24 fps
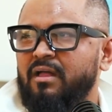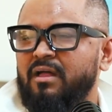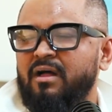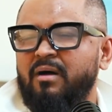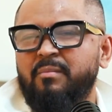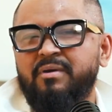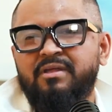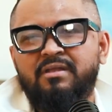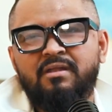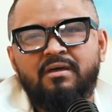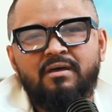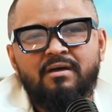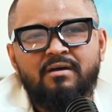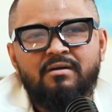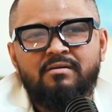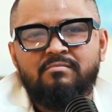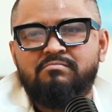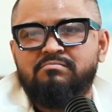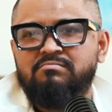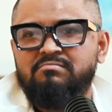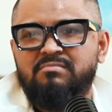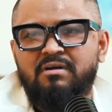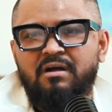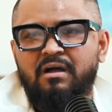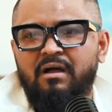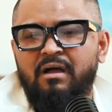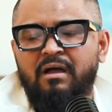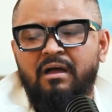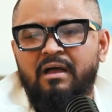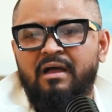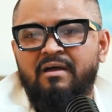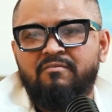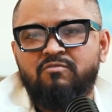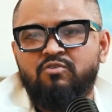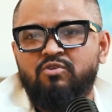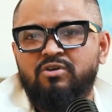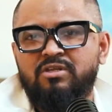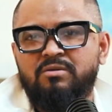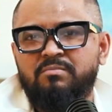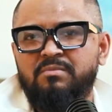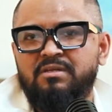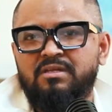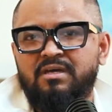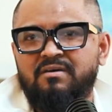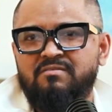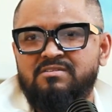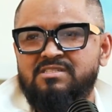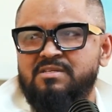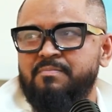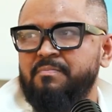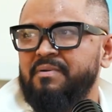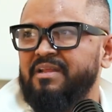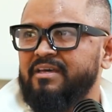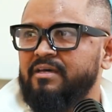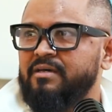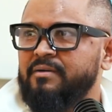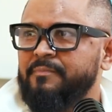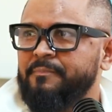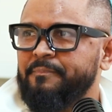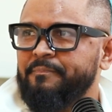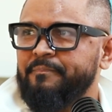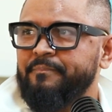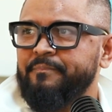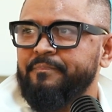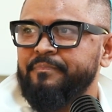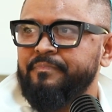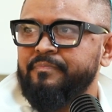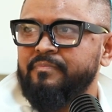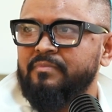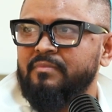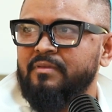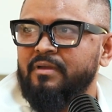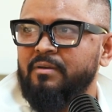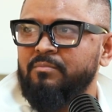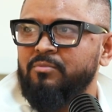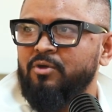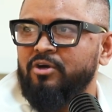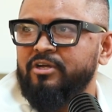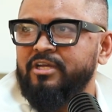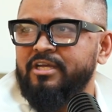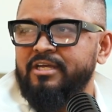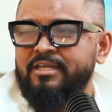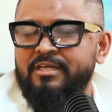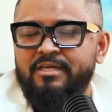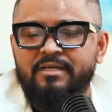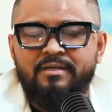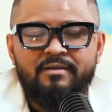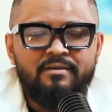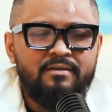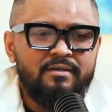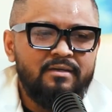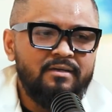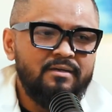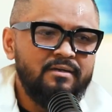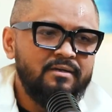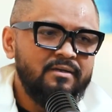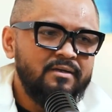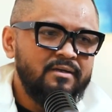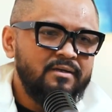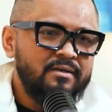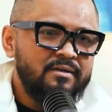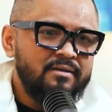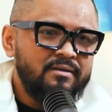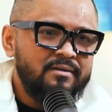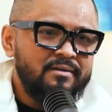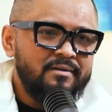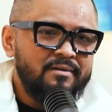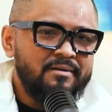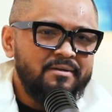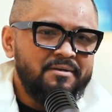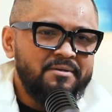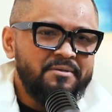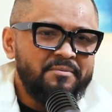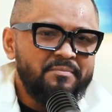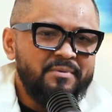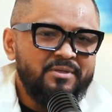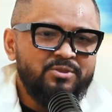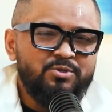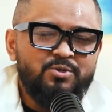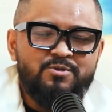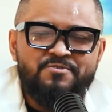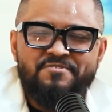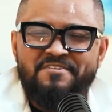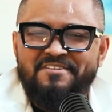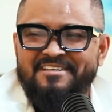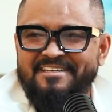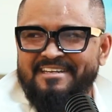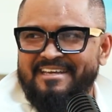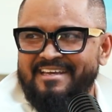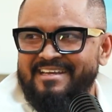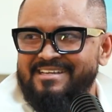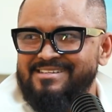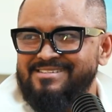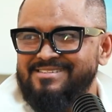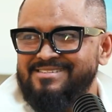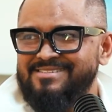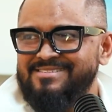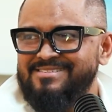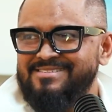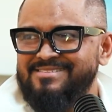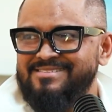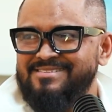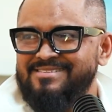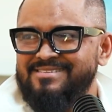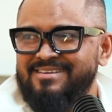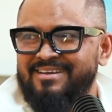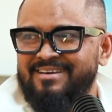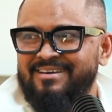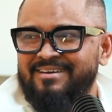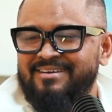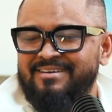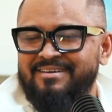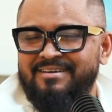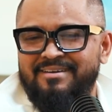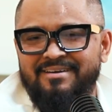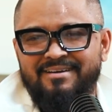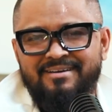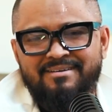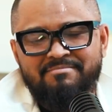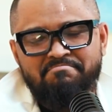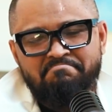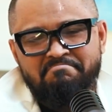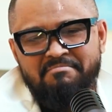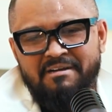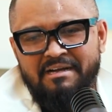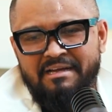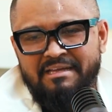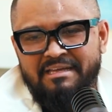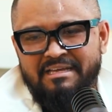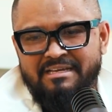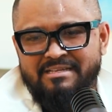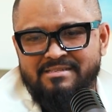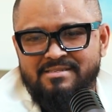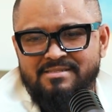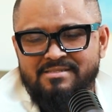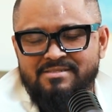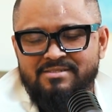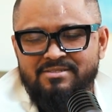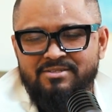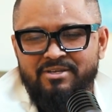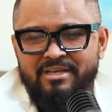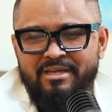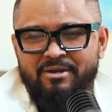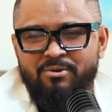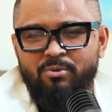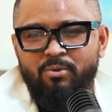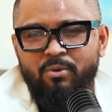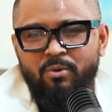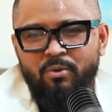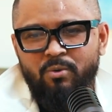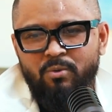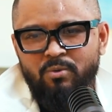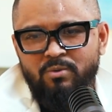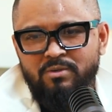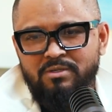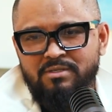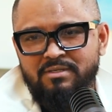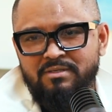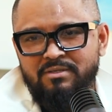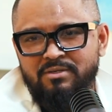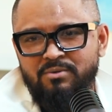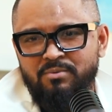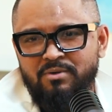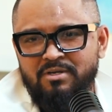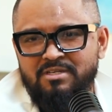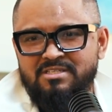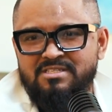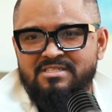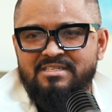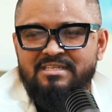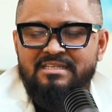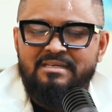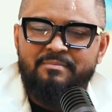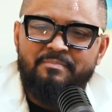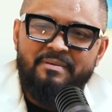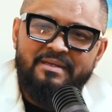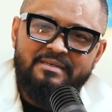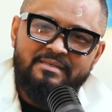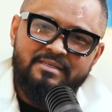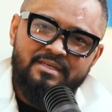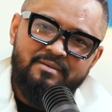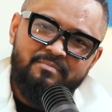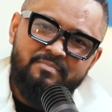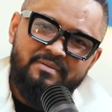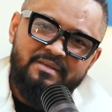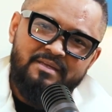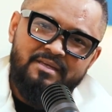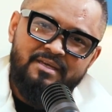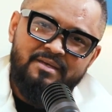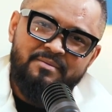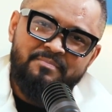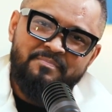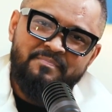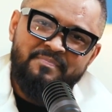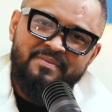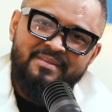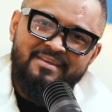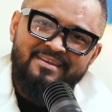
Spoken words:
I mean, I have to admit I was a player. I'm not kidding. Yeah. But those are the days. I guess you get old. You want to sleep at 10 p.m.